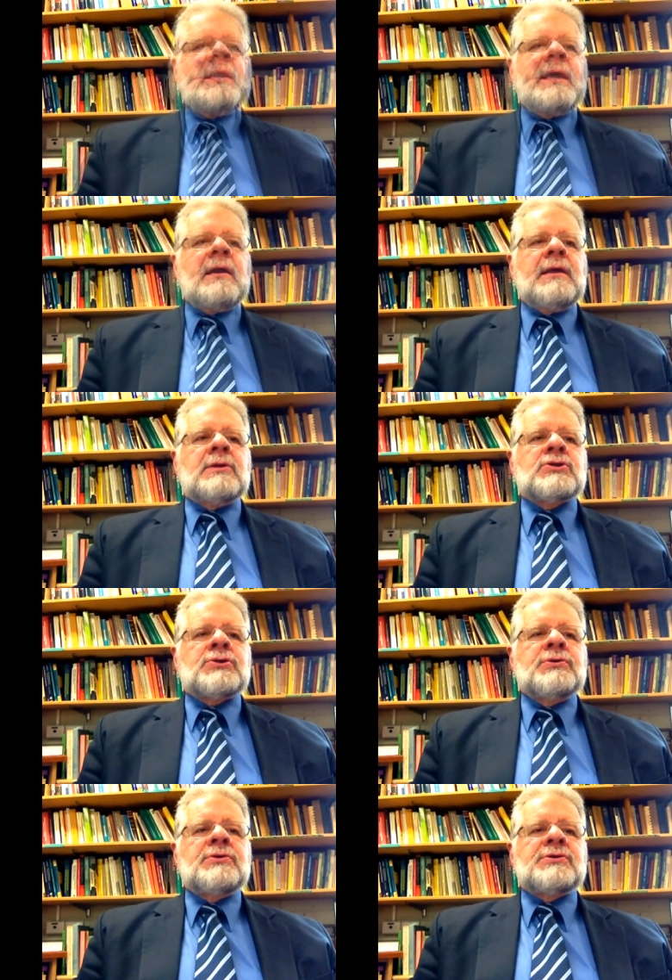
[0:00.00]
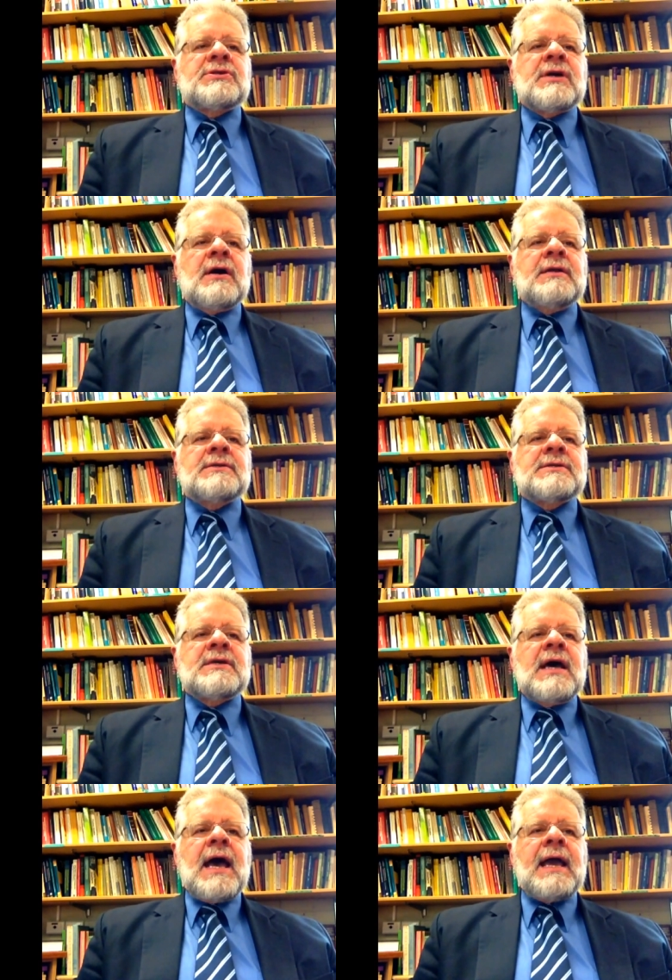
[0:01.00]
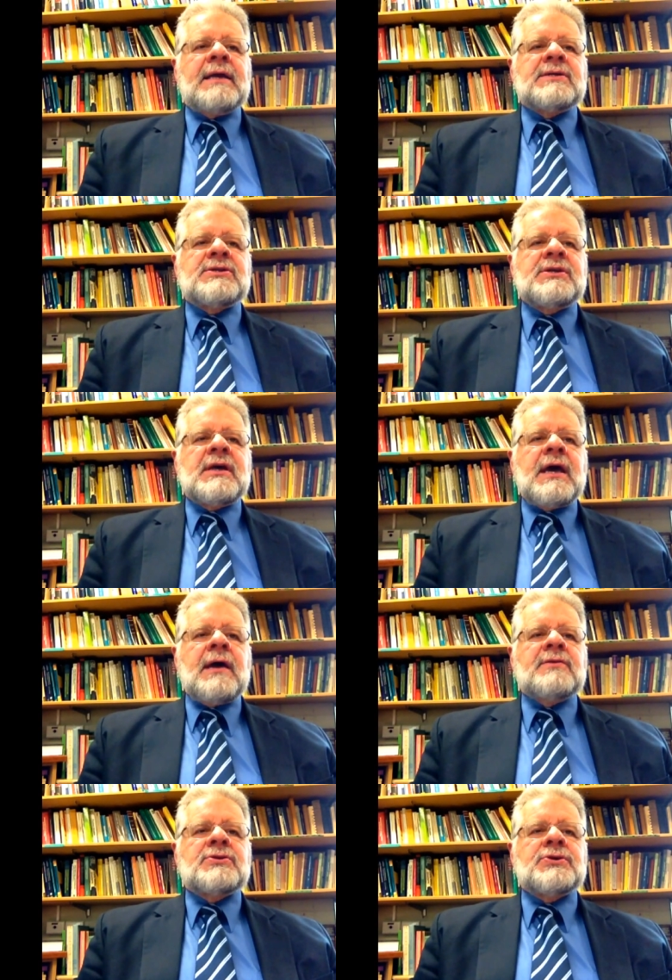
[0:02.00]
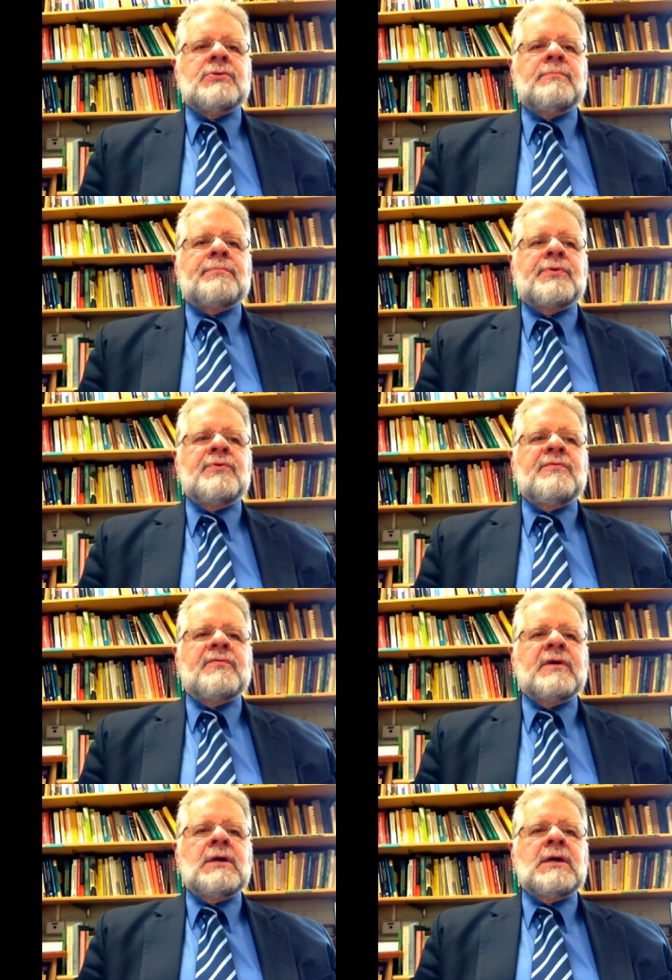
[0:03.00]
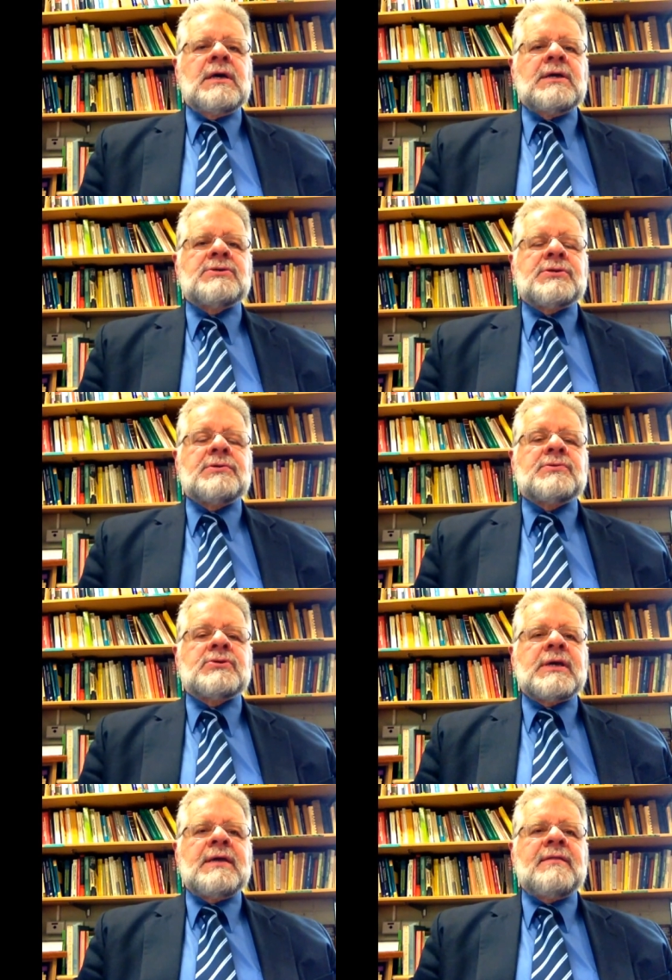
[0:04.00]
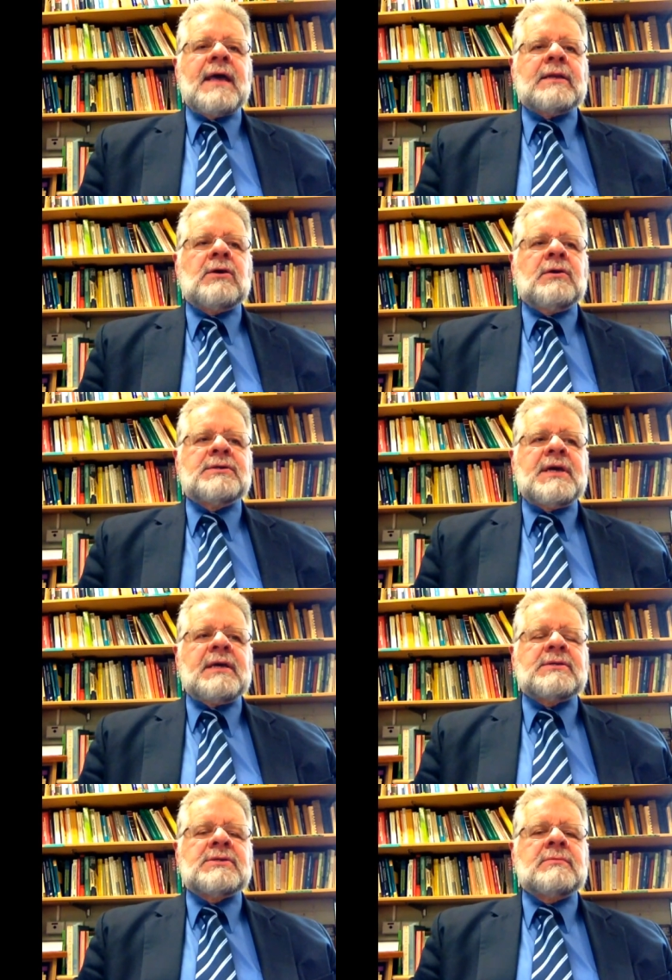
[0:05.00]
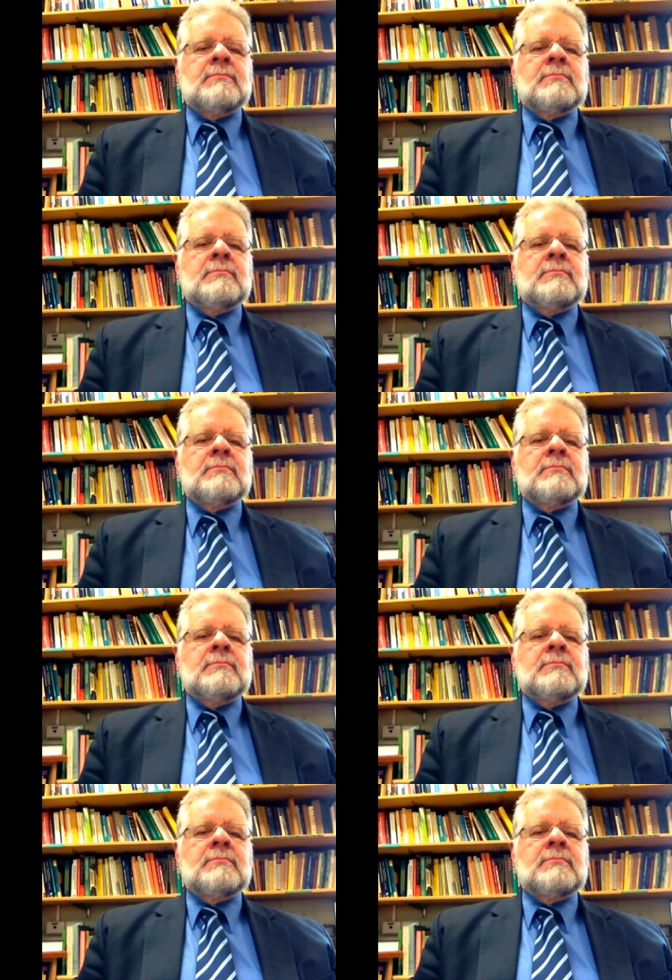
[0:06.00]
Now let us turn to science and consider how the term proof is used in that context.